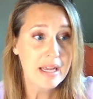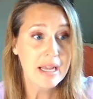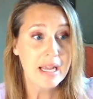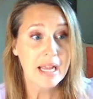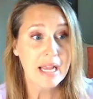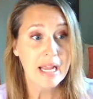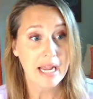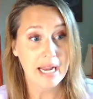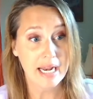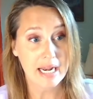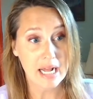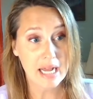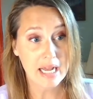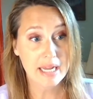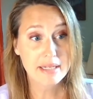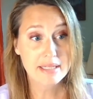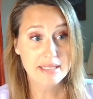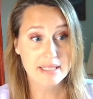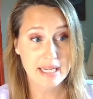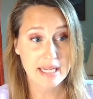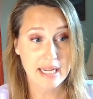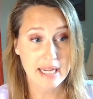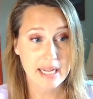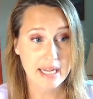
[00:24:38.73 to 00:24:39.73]
And I
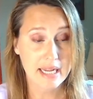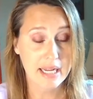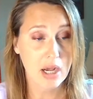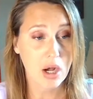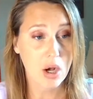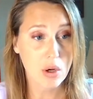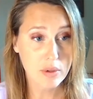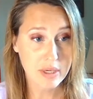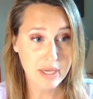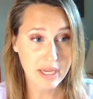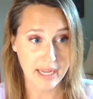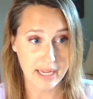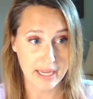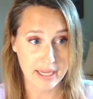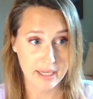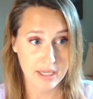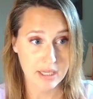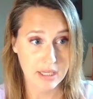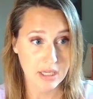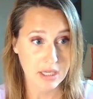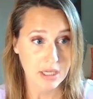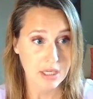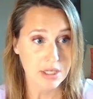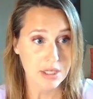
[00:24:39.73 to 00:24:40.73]
say, okay,
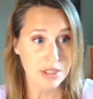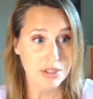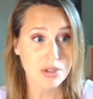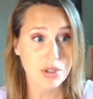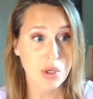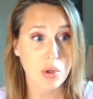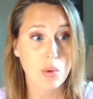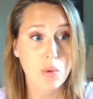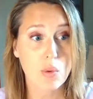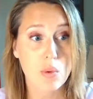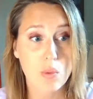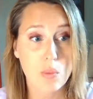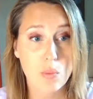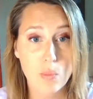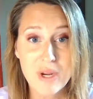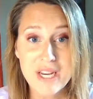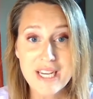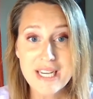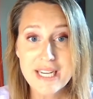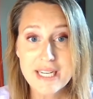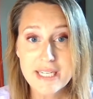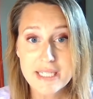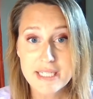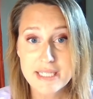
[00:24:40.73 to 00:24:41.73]
So we
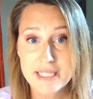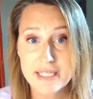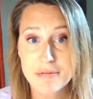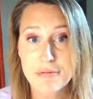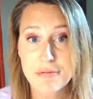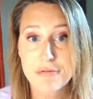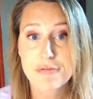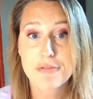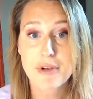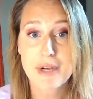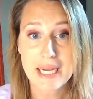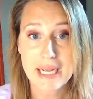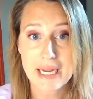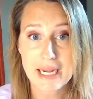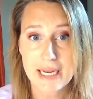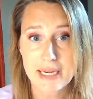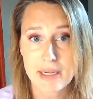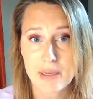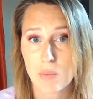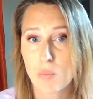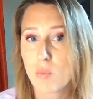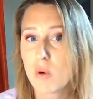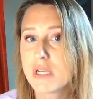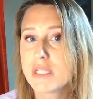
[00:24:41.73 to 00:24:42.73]
need to
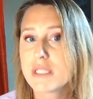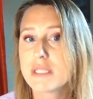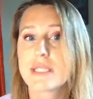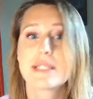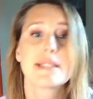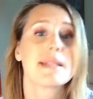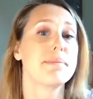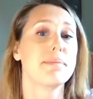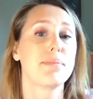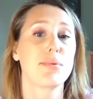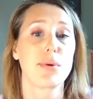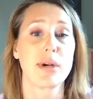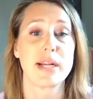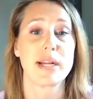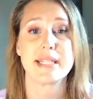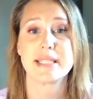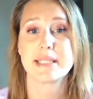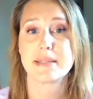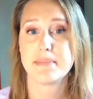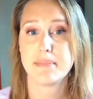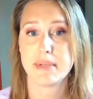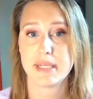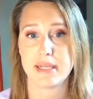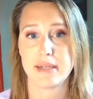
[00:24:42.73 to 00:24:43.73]
define, what does
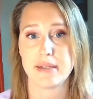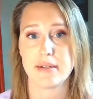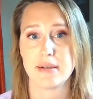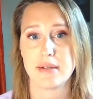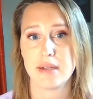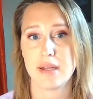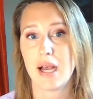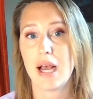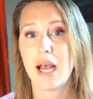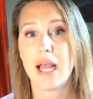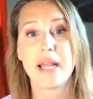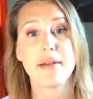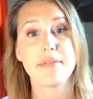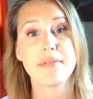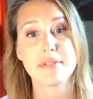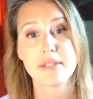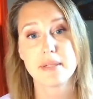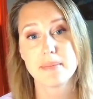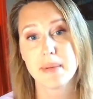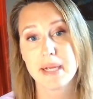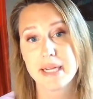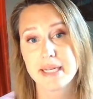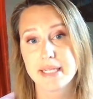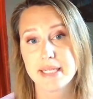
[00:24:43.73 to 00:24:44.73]
embrace mean? I have
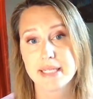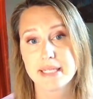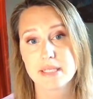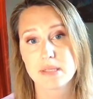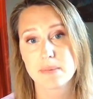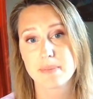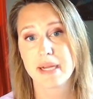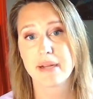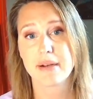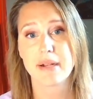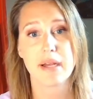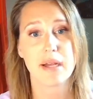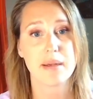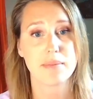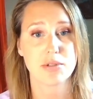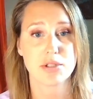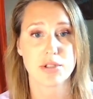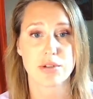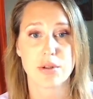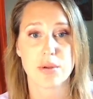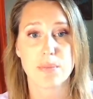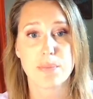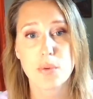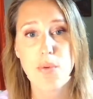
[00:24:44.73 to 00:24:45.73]
some ideas about it. I'm
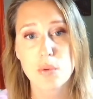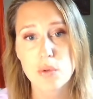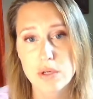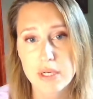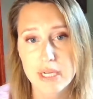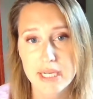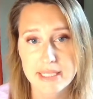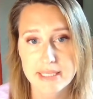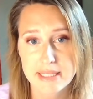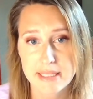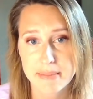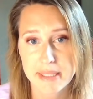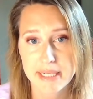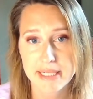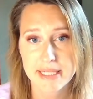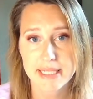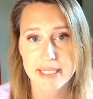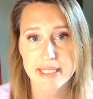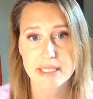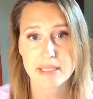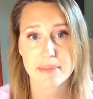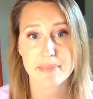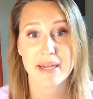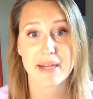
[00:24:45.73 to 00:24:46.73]
sure the board has some
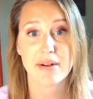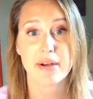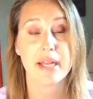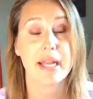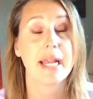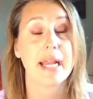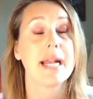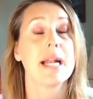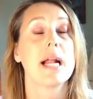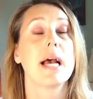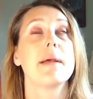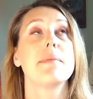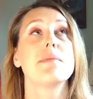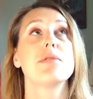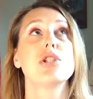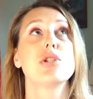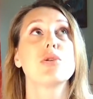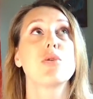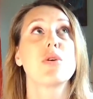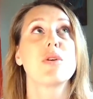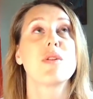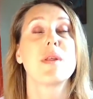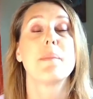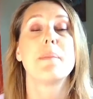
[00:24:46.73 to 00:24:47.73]
ideas about it. And I'm
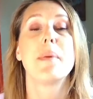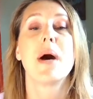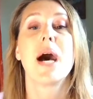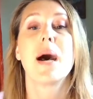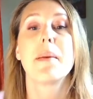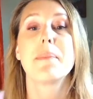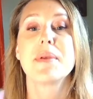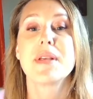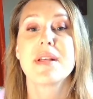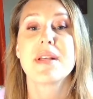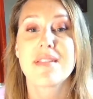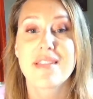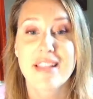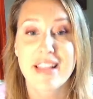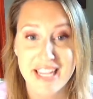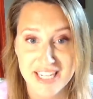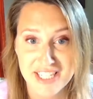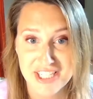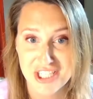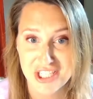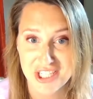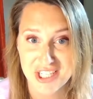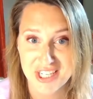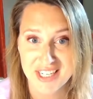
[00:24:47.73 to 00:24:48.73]
sure the
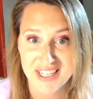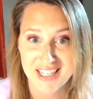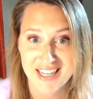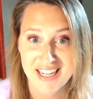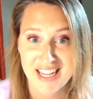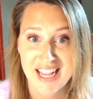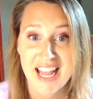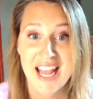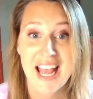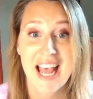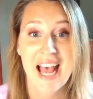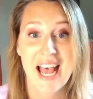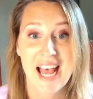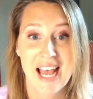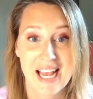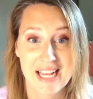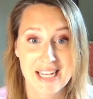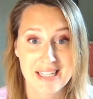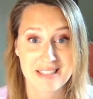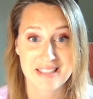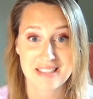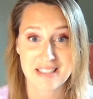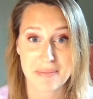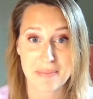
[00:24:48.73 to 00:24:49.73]
population
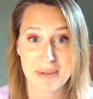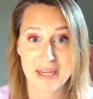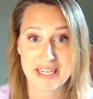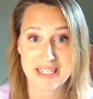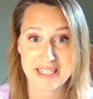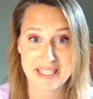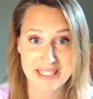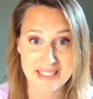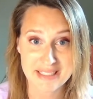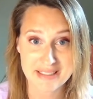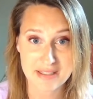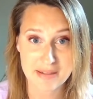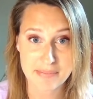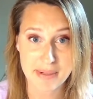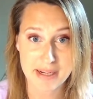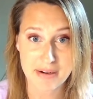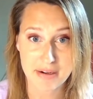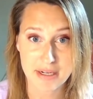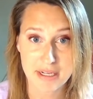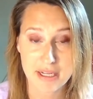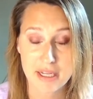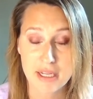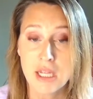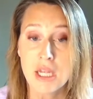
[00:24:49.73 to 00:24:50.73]
has some ideas
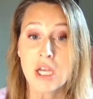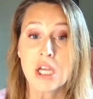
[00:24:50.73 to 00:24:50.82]
about it.